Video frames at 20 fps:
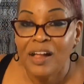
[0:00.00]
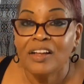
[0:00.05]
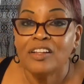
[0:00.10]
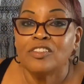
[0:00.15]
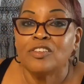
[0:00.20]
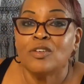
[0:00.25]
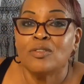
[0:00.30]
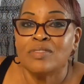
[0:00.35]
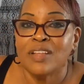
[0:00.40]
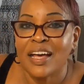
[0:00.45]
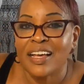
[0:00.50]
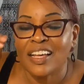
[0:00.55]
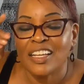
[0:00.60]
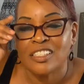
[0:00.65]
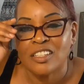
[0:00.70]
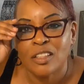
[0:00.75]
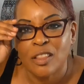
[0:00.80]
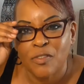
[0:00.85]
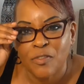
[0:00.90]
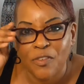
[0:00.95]
As soon as I
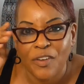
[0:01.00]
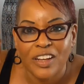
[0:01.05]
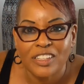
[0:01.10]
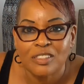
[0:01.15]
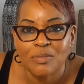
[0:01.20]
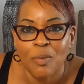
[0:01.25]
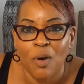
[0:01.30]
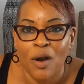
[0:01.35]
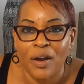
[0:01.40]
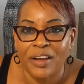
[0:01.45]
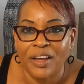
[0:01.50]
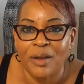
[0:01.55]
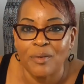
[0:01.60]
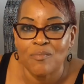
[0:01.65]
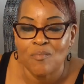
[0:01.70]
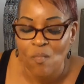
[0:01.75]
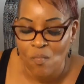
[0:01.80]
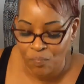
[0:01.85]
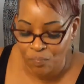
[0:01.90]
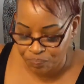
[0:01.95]
get to the fresh
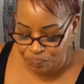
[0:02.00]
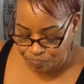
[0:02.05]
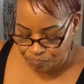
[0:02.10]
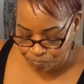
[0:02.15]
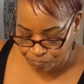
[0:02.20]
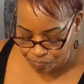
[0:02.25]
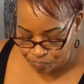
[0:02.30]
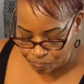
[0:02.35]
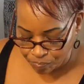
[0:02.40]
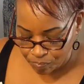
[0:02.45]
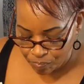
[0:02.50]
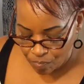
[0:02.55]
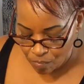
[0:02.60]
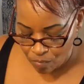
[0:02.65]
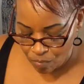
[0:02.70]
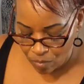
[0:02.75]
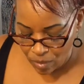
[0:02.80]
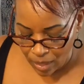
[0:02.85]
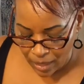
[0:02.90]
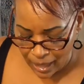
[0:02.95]
market
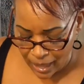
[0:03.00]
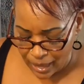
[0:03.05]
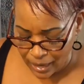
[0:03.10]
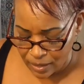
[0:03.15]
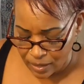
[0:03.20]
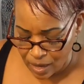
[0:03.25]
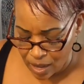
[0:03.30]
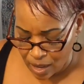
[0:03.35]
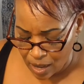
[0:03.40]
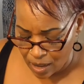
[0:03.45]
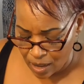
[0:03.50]
and